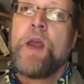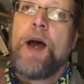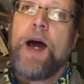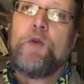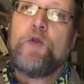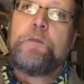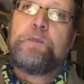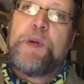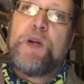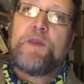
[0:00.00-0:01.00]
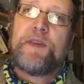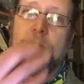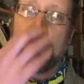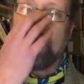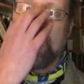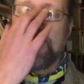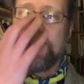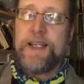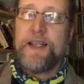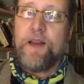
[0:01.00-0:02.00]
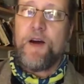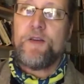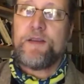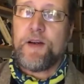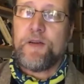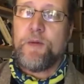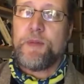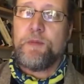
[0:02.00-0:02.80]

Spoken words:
And it all builds up to this scene in the hotel lobby